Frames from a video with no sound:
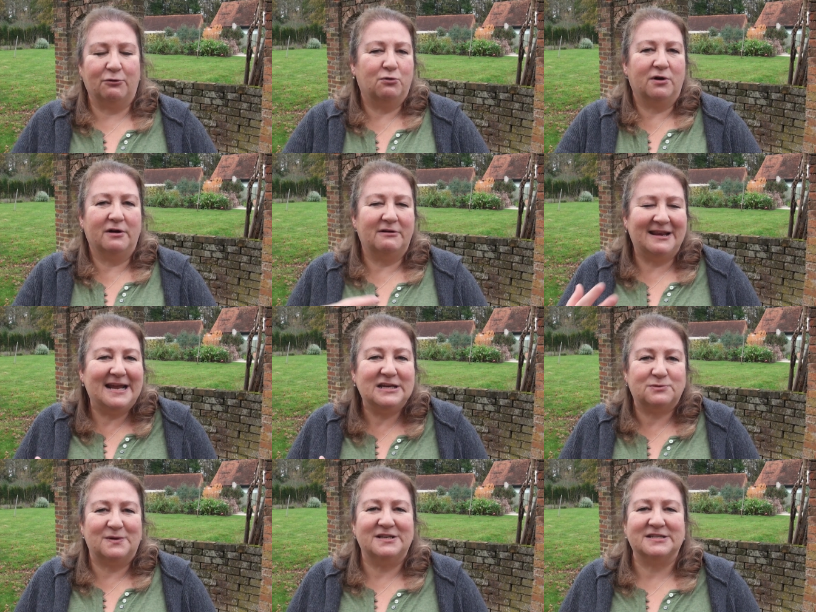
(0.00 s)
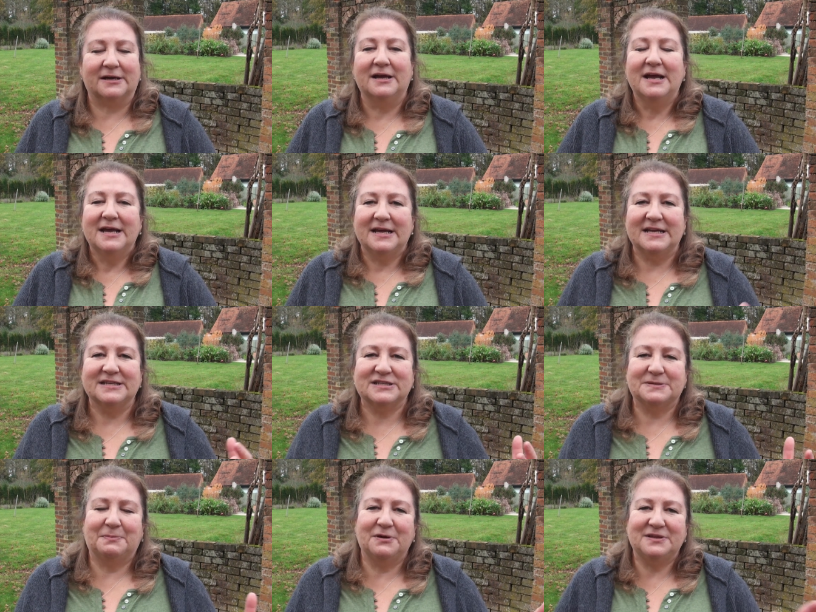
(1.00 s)
or late winter is
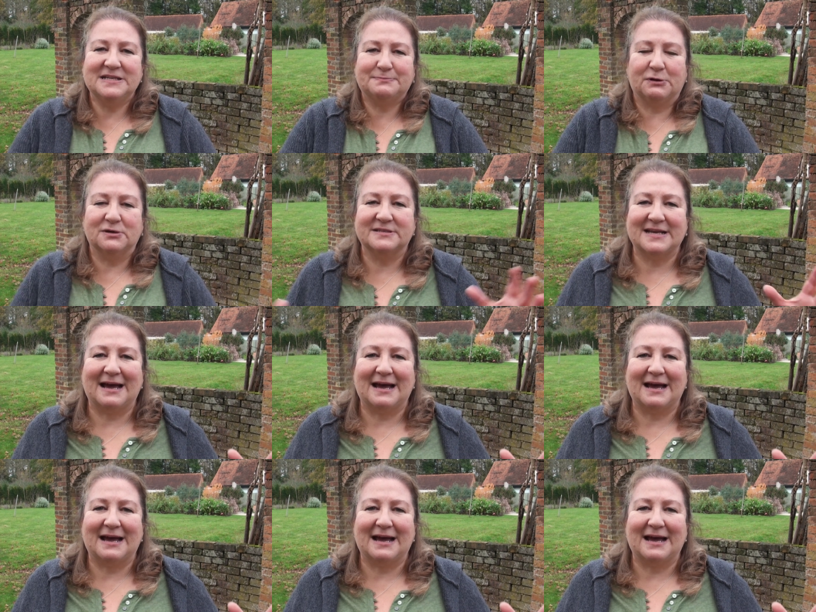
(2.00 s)
to put these pots